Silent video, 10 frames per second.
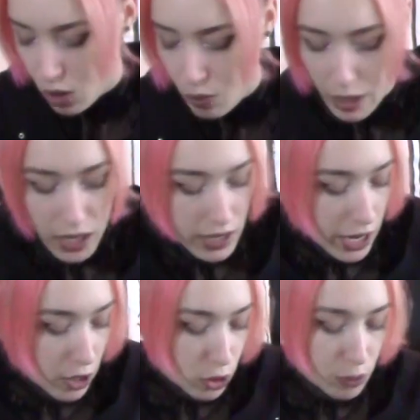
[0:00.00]
Oh my god,
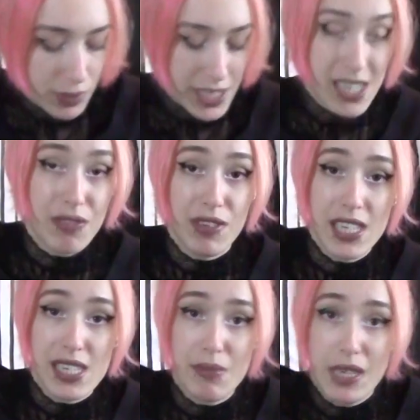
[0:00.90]
I hope this
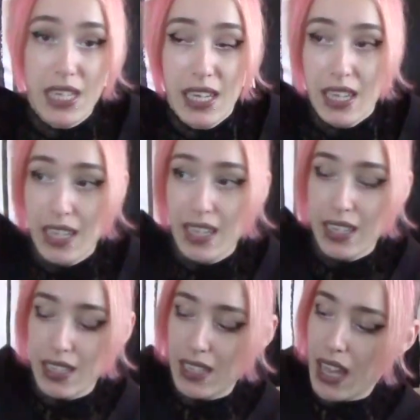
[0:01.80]
fits me.
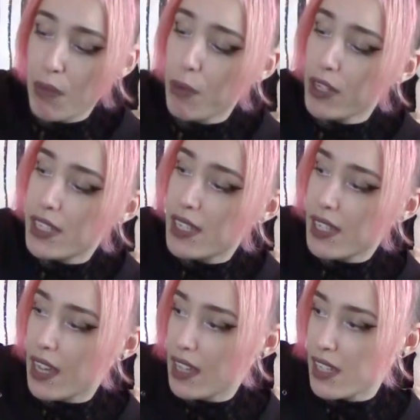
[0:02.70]
I bought
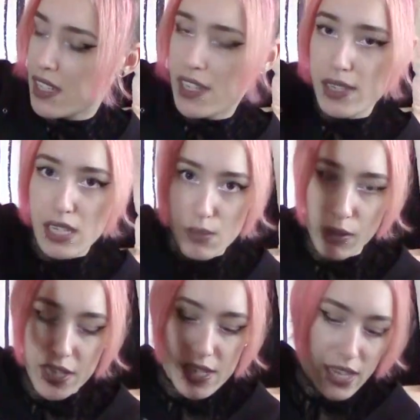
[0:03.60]
the
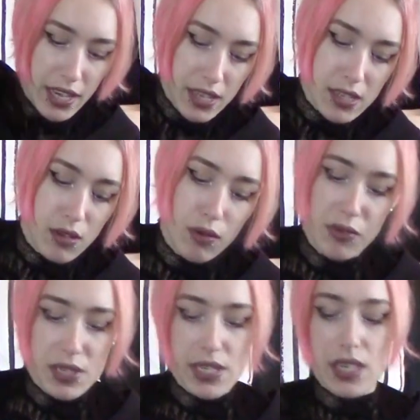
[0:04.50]
smallest size,
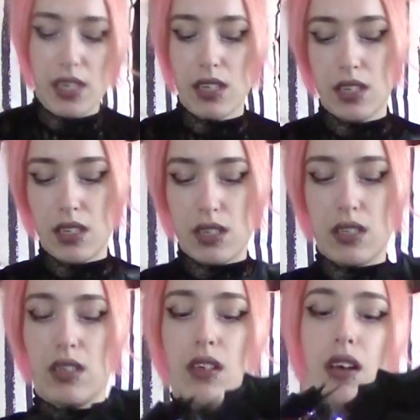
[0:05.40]
obviously.
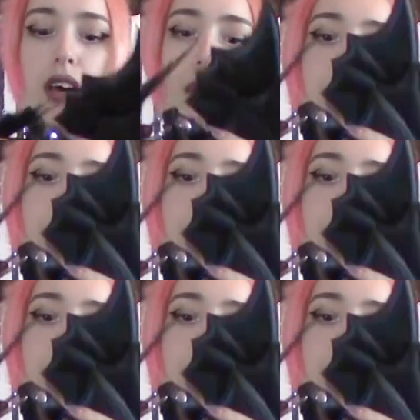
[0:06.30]
Oh